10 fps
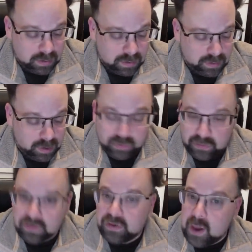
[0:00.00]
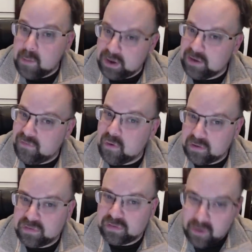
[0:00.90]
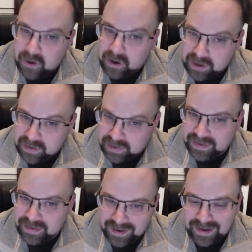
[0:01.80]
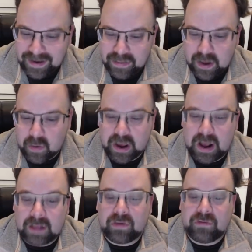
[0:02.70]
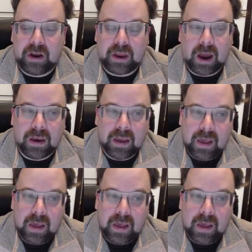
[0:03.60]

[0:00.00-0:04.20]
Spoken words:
those are the same big four stories that we're concentrating on.